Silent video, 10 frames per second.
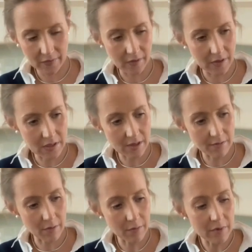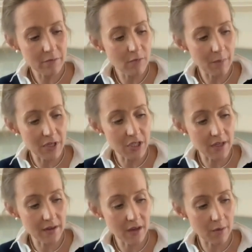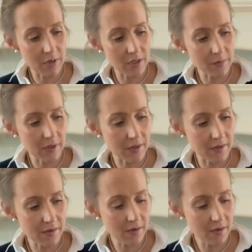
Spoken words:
I need to have a rummage in the cupboard because